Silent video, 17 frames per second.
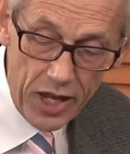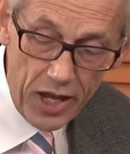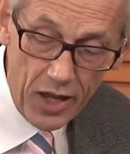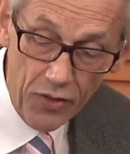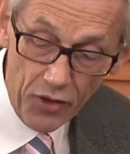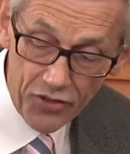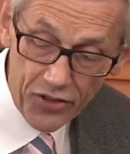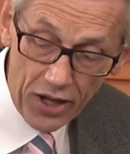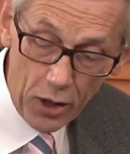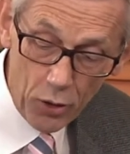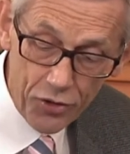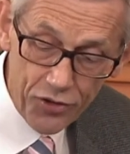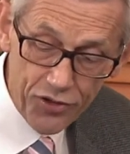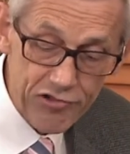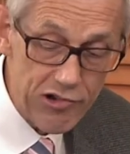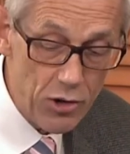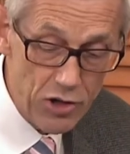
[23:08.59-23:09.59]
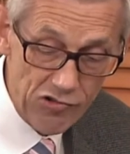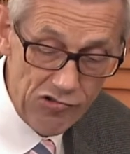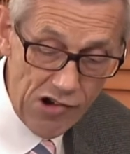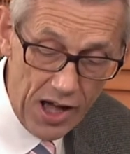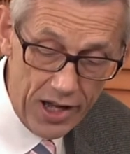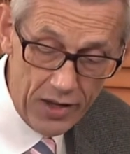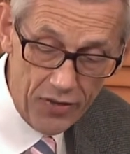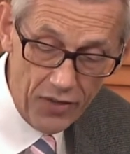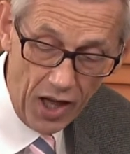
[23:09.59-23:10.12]
In the south strode
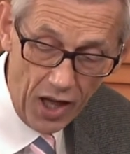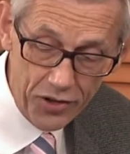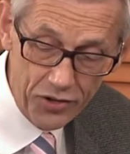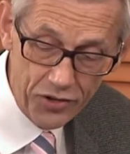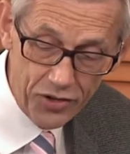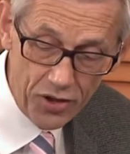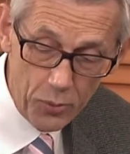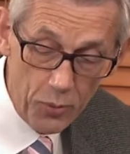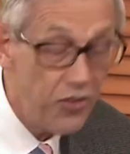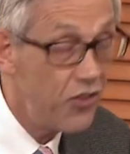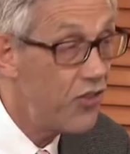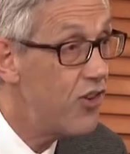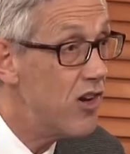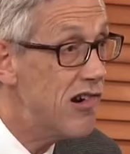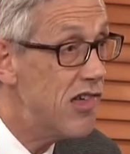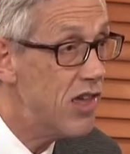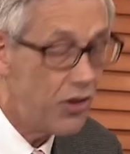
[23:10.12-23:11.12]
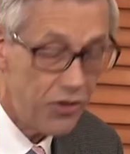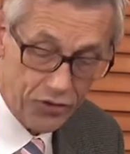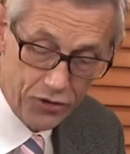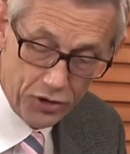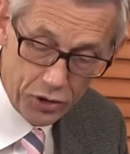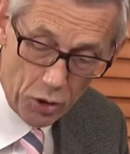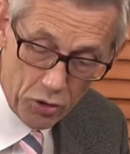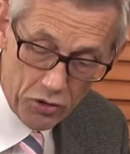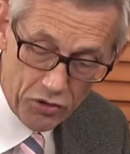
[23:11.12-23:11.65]
Orion the hunter, with Sirius the
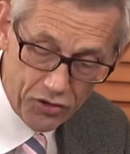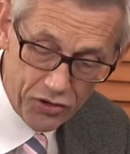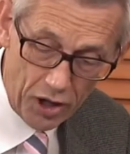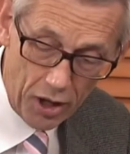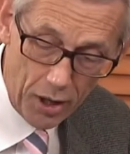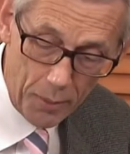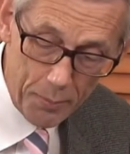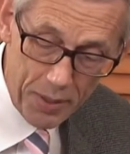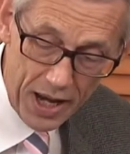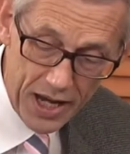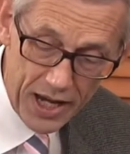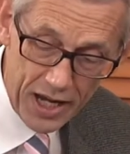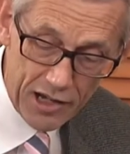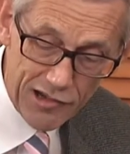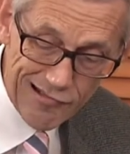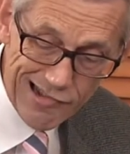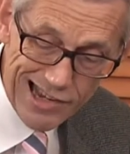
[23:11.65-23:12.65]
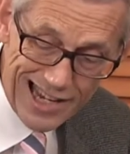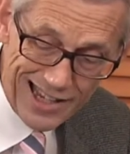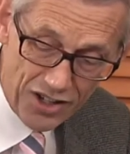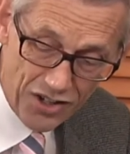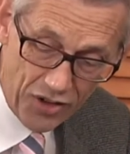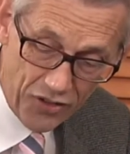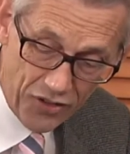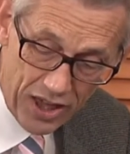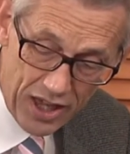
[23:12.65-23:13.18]
dog star baying green at
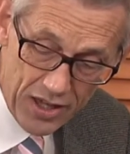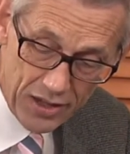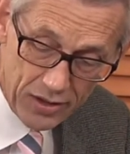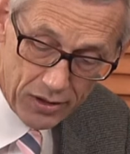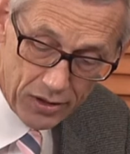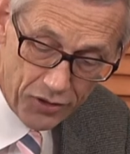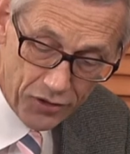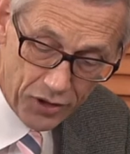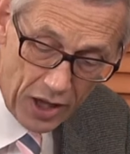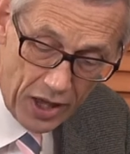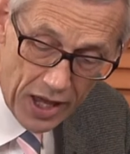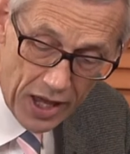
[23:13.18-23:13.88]
his heels.